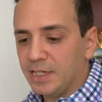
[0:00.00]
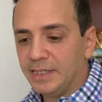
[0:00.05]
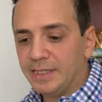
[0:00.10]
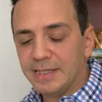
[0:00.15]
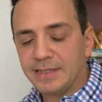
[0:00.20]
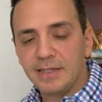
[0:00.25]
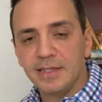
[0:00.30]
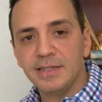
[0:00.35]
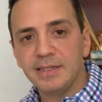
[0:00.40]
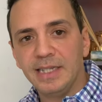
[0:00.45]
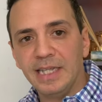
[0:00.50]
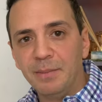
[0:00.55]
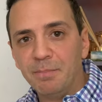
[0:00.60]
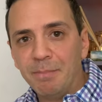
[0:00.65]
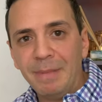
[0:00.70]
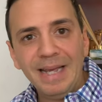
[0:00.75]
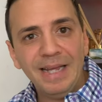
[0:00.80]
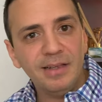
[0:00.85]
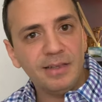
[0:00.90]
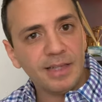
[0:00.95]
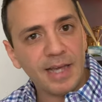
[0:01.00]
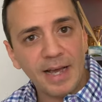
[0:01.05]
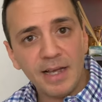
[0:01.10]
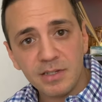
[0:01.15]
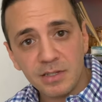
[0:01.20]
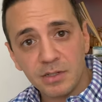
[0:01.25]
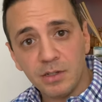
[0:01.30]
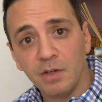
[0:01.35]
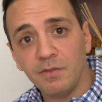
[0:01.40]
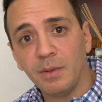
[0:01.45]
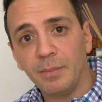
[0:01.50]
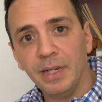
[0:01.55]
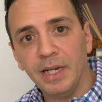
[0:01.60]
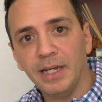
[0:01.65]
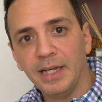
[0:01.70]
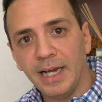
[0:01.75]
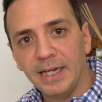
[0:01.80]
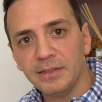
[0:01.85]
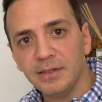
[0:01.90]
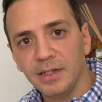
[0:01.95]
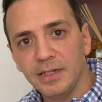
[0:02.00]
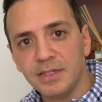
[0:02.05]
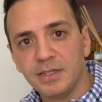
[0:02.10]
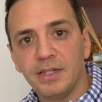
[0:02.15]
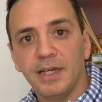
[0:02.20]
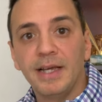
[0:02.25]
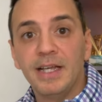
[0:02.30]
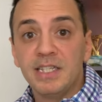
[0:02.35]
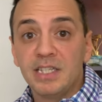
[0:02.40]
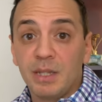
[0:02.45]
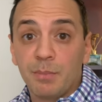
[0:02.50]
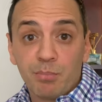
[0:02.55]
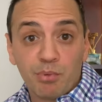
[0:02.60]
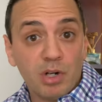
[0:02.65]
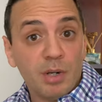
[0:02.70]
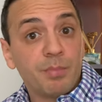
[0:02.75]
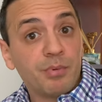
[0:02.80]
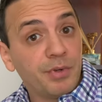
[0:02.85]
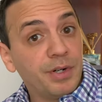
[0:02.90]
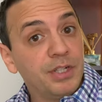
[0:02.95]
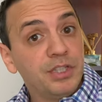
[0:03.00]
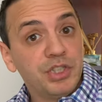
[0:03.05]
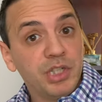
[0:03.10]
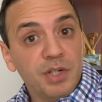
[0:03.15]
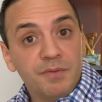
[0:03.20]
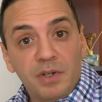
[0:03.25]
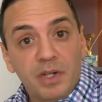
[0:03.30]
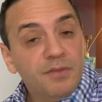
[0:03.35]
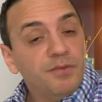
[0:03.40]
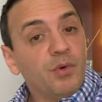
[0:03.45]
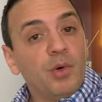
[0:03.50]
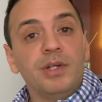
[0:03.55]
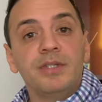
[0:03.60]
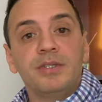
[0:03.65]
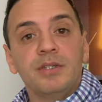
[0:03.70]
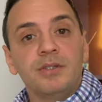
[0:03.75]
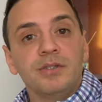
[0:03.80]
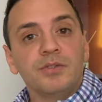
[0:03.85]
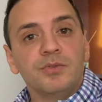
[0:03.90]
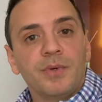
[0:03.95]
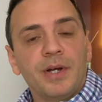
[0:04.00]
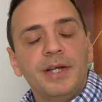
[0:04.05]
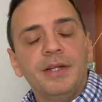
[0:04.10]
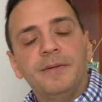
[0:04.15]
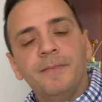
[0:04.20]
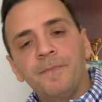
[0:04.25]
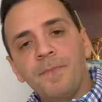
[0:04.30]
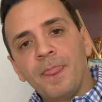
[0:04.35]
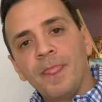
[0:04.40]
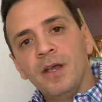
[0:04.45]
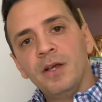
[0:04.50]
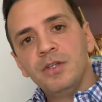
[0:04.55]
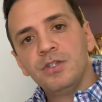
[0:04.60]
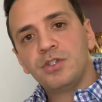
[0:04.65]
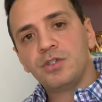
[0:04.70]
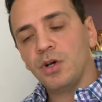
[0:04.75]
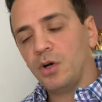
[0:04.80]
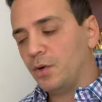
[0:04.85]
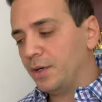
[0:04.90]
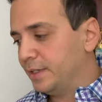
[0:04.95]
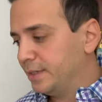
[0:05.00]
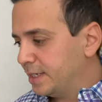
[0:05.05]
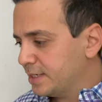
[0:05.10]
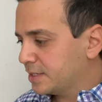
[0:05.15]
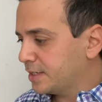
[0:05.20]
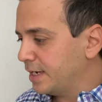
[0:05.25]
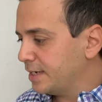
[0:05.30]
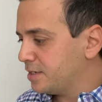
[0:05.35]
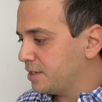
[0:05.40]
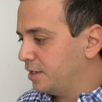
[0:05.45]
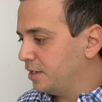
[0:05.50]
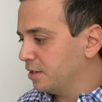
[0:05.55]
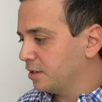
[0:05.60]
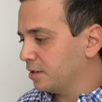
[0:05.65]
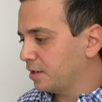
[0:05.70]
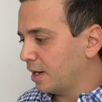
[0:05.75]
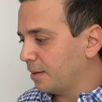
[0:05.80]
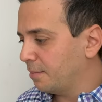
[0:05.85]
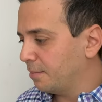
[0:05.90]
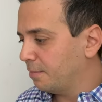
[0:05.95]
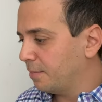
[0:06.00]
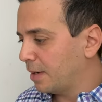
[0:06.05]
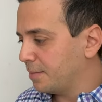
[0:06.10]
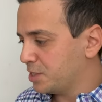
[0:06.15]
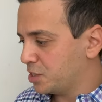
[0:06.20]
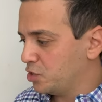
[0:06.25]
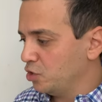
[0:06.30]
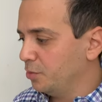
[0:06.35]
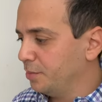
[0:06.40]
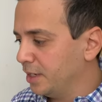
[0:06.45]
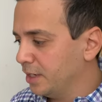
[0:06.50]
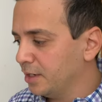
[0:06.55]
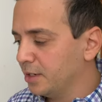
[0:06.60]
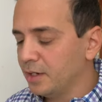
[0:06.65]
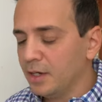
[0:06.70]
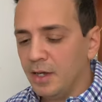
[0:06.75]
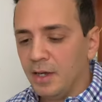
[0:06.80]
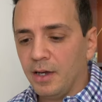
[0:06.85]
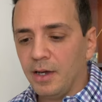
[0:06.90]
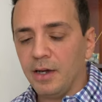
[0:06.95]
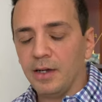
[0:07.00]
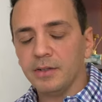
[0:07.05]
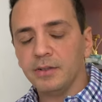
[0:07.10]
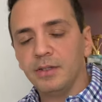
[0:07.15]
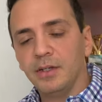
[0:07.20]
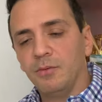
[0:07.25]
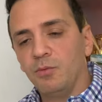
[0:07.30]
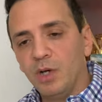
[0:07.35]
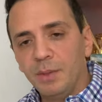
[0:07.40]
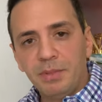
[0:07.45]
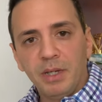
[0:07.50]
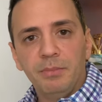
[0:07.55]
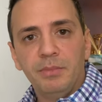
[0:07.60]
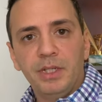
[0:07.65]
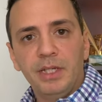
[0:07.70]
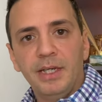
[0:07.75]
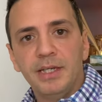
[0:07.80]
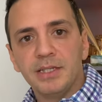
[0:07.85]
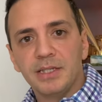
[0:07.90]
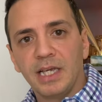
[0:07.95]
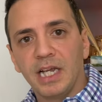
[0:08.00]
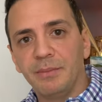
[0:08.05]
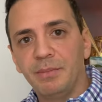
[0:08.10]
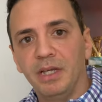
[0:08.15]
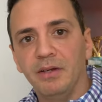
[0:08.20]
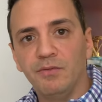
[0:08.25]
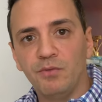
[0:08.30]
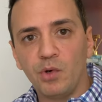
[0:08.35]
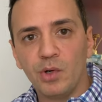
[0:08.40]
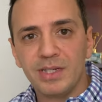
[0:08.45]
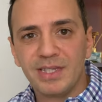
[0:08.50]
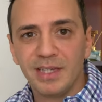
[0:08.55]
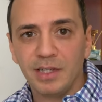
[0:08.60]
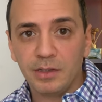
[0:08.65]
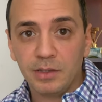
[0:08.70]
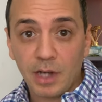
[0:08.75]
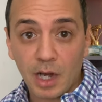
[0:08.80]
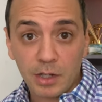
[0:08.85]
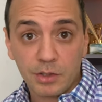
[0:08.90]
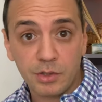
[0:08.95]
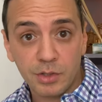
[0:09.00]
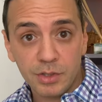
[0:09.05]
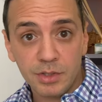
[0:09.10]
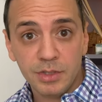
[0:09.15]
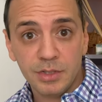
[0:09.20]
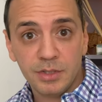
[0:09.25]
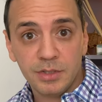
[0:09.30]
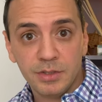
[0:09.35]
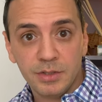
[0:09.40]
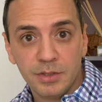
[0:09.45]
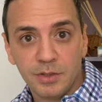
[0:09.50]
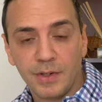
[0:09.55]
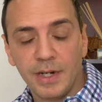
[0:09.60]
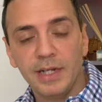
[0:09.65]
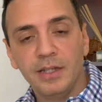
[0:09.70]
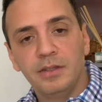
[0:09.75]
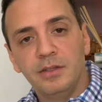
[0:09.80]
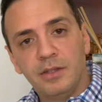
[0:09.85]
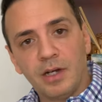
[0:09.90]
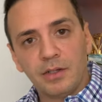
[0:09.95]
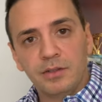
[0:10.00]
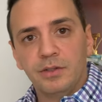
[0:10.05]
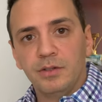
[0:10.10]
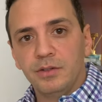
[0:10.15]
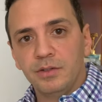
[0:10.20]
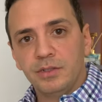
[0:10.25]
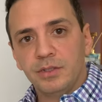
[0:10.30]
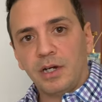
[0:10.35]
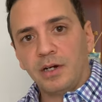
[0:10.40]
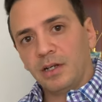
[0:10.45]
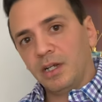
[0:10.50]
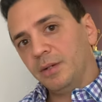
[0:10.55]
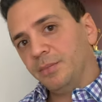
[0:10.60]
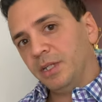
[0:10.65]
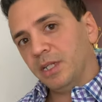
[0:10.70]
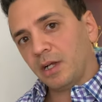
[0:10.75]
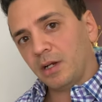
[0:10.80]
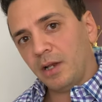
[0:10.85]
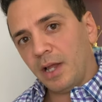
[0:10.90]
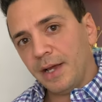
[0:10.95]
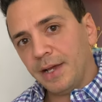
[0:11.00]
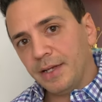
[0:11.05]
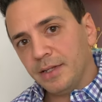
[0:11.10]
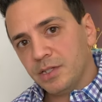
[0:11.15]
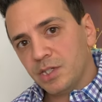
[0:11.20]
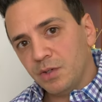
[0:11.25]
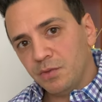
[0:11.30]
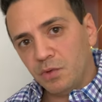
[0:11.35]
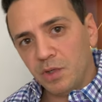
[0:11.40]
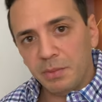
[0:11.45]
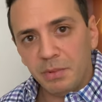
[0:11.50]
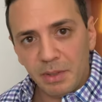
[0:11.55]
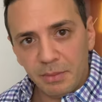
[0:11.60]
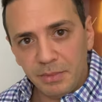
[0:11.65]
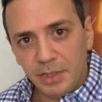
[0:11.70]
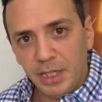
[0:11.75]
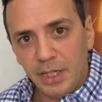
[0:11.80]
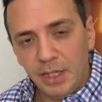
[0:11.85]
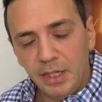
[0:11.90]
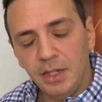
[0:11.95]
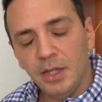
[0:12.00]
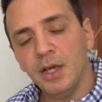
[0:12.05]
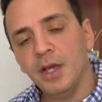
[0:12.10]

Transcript: this is the main task of a billing analyst is the preparation of invoices, right? So in this case here, I'm, I'm assuming uh, that WebMD is going to be invoicing doctors, right? Doctors are going to be the clients of WebMD.